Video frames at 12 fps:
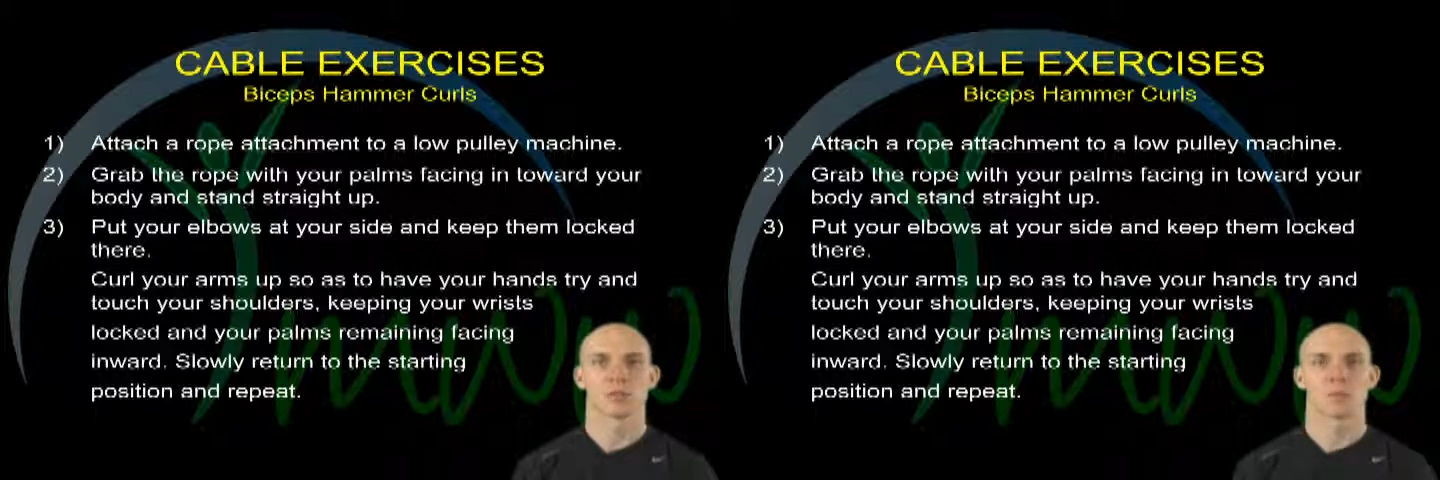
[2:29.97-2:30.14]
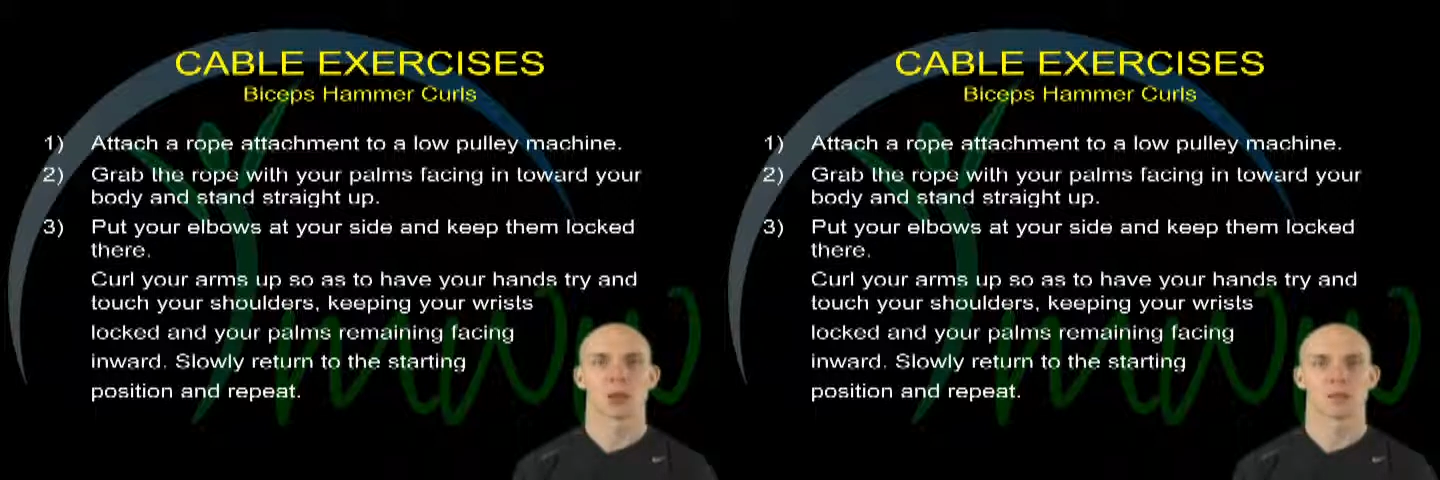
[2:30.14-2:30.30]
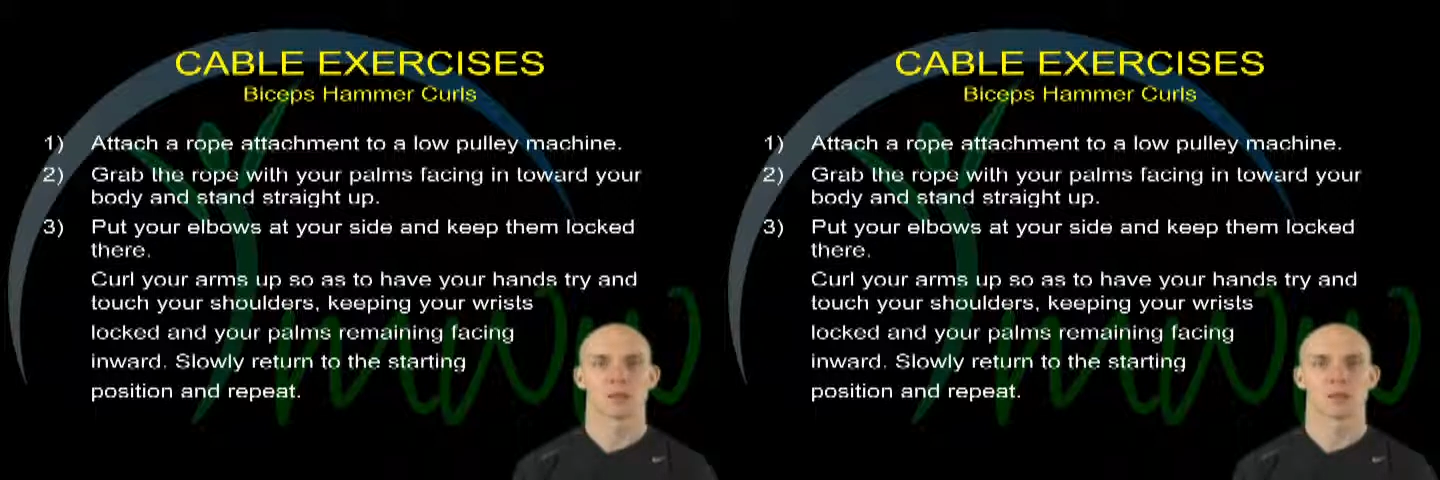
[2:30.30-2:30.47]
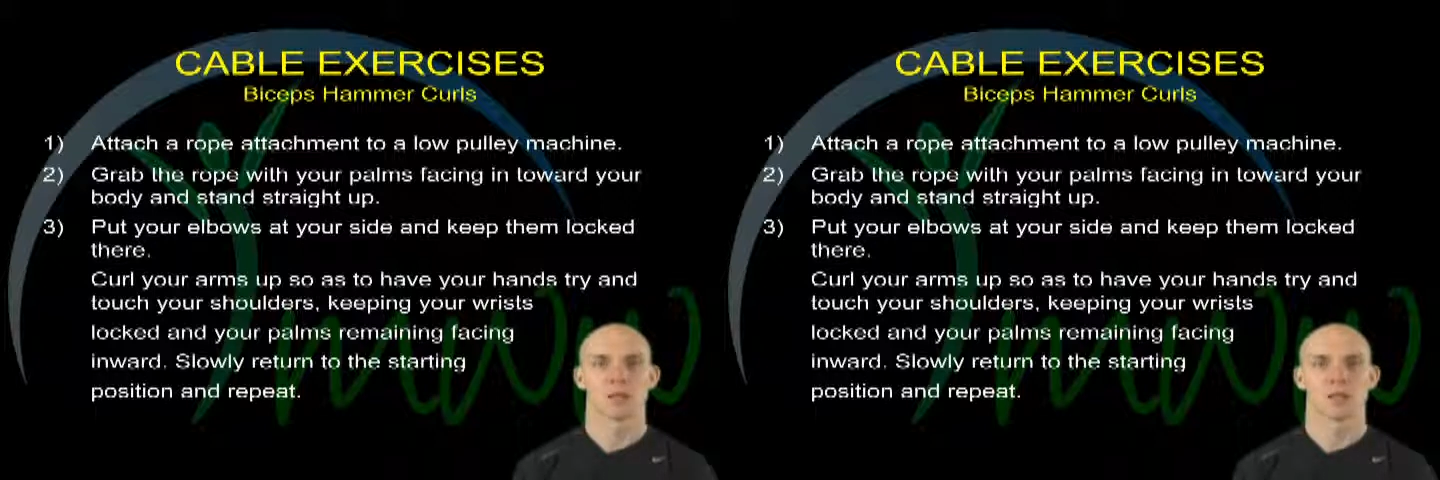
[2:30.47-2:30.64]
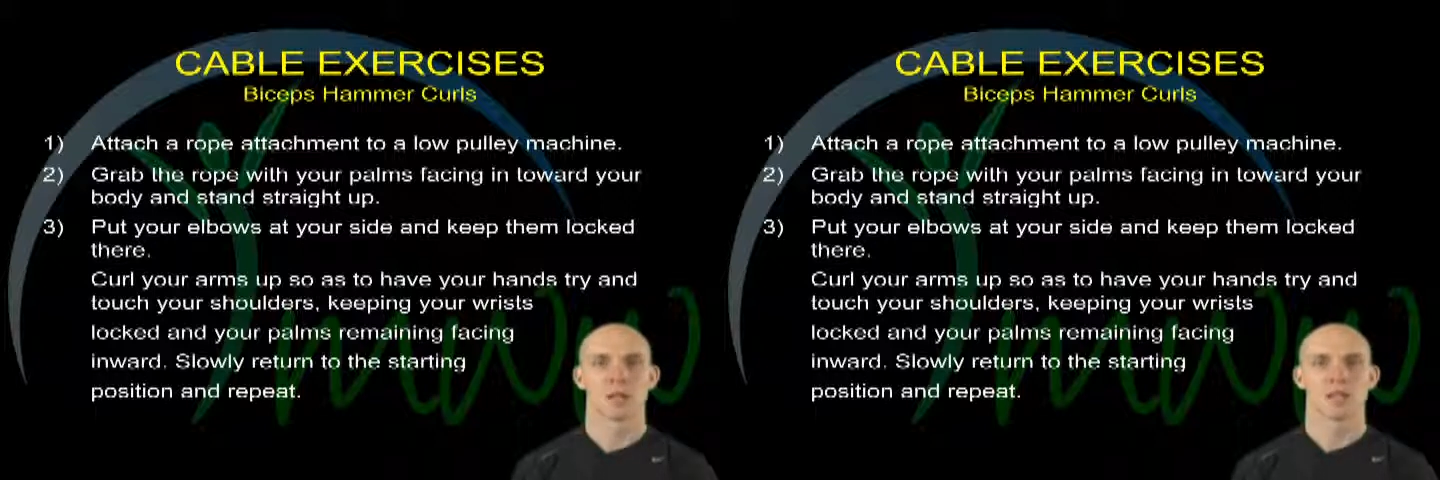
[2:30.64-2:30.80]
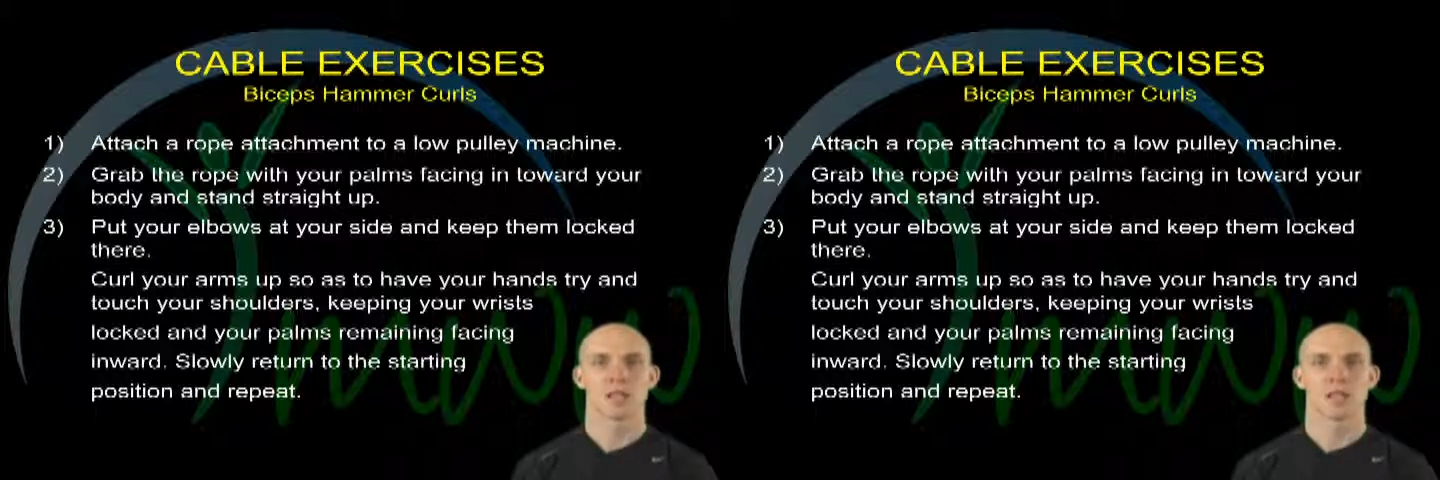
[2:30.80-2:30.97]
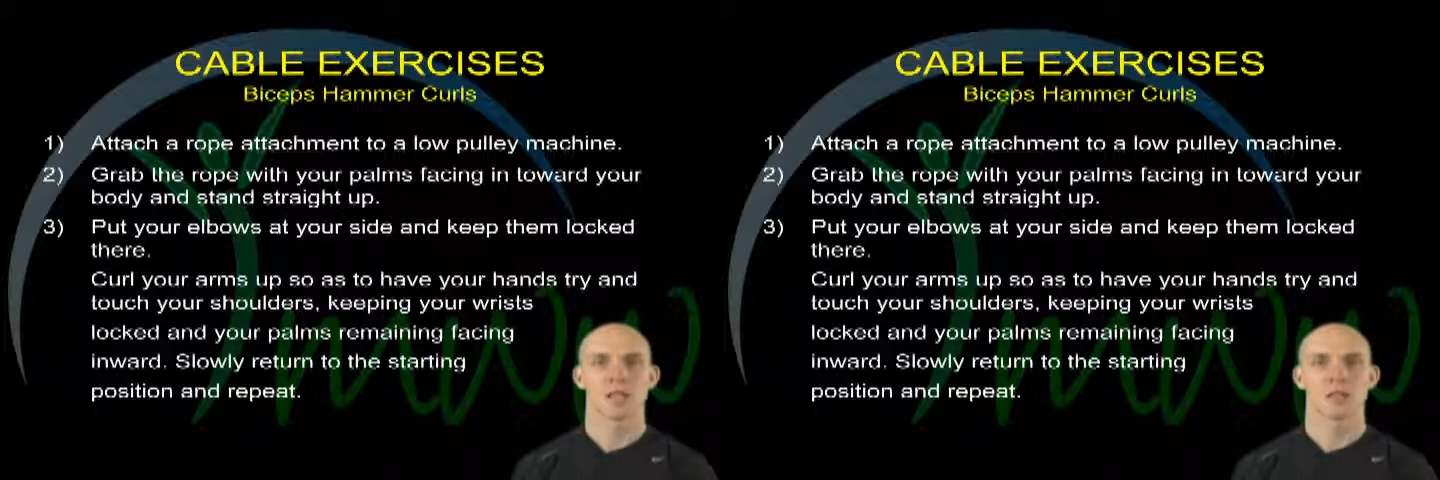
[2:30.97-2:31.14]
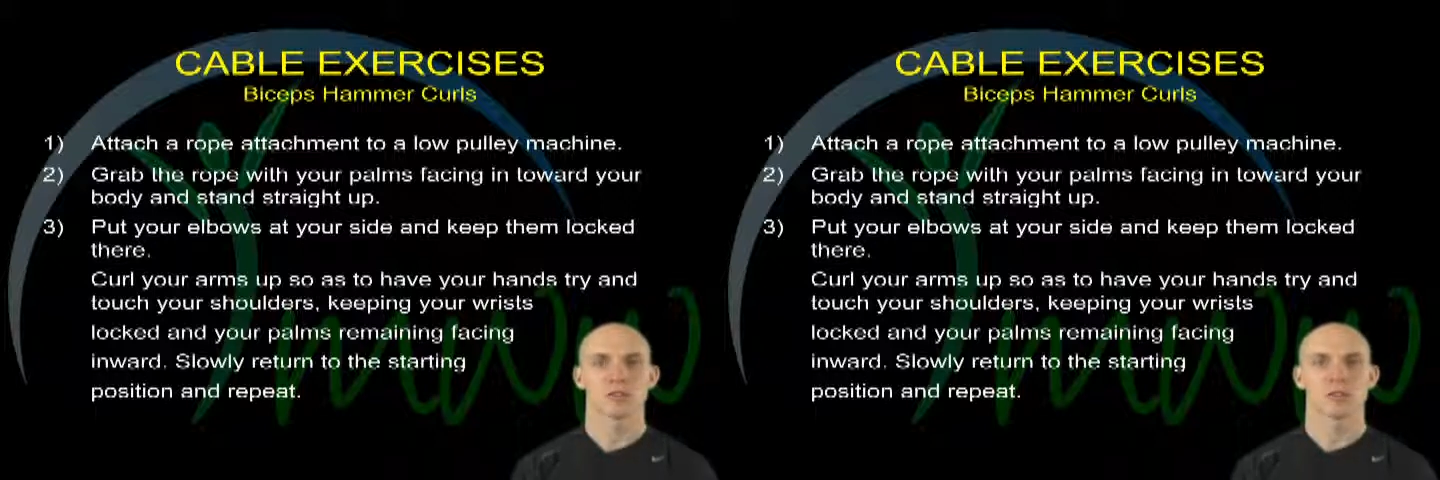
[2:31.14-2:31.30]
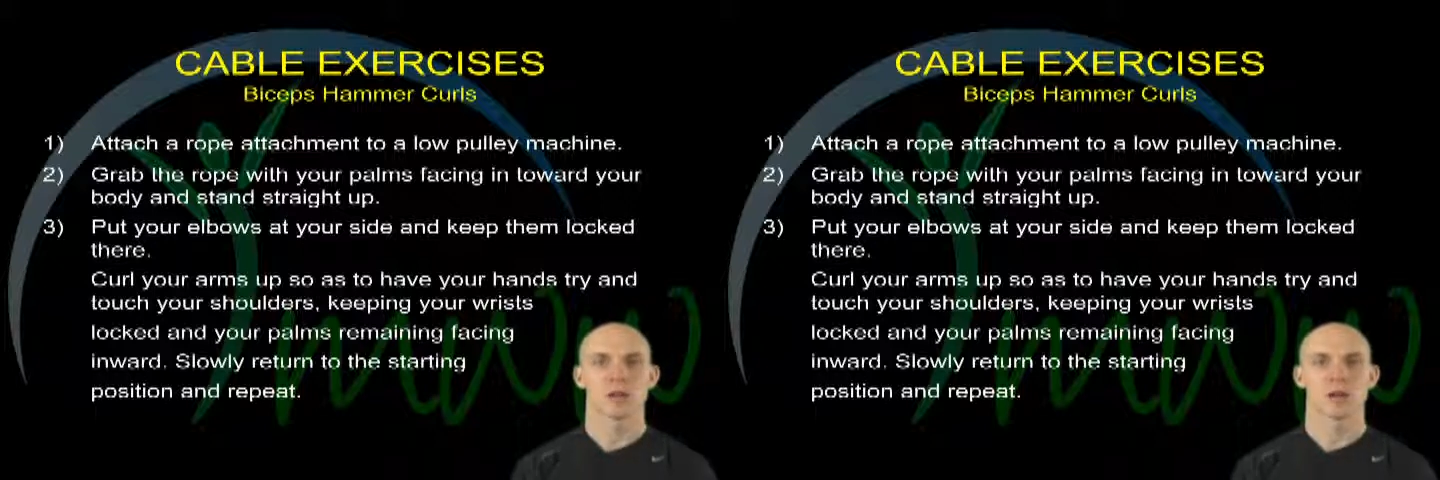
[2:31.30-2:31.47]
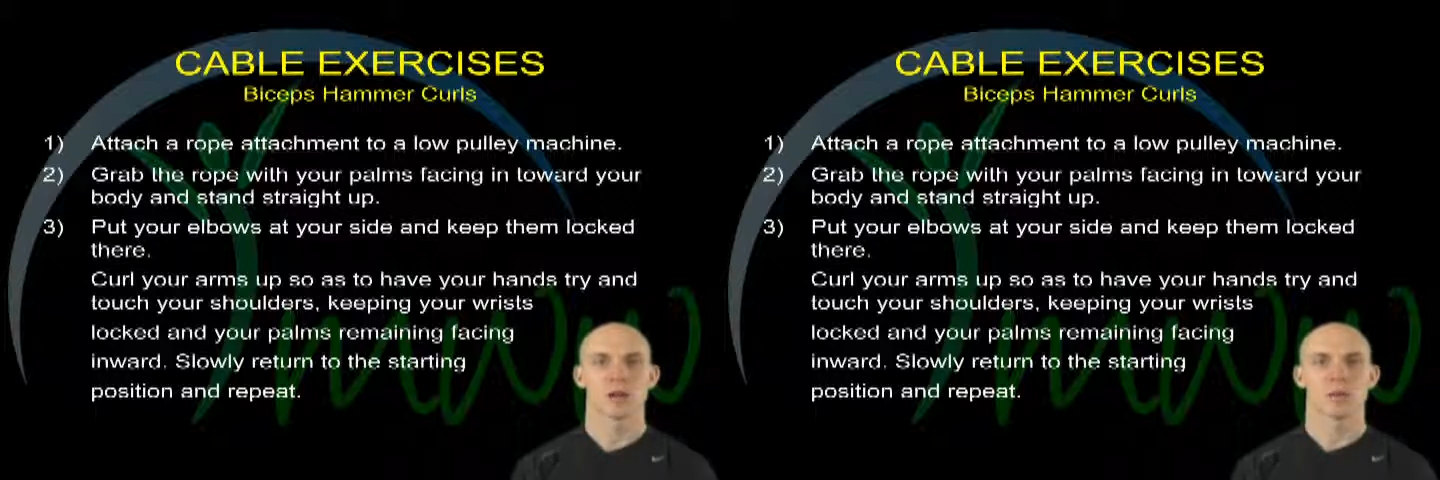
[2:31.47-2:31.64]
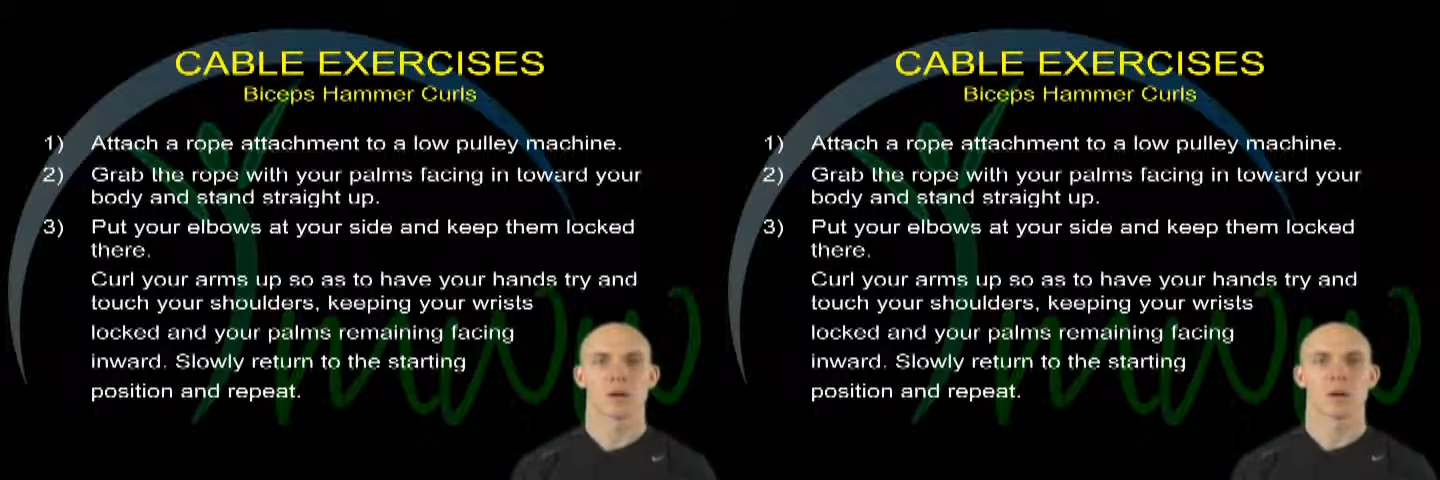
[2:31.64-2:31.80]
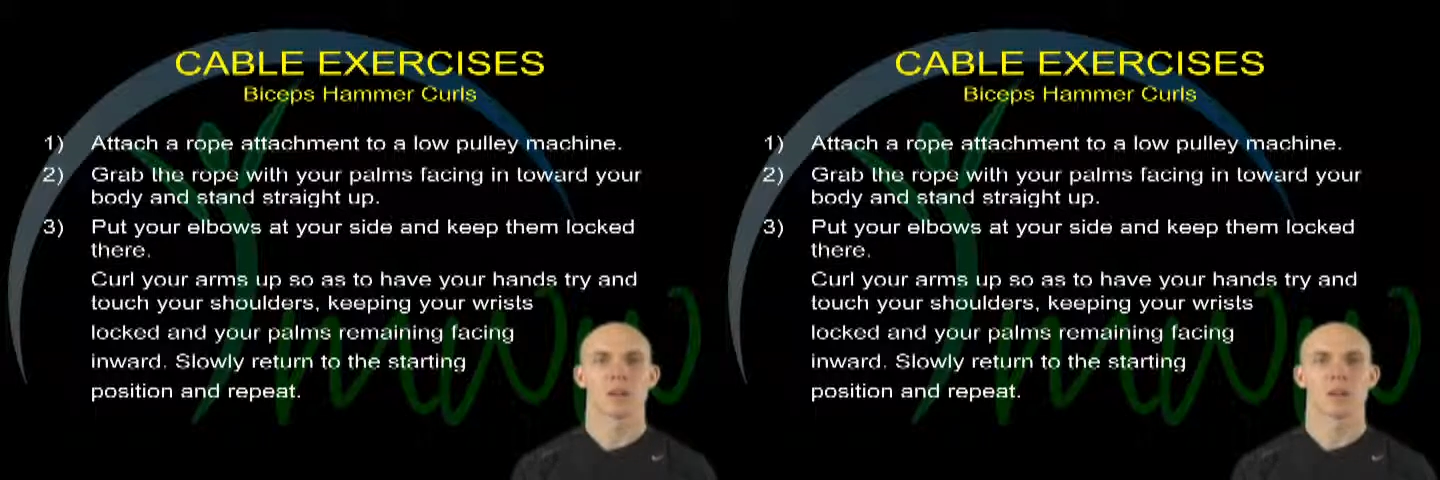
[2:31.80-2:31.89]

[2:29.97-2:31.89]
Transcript: body. Stand straight up.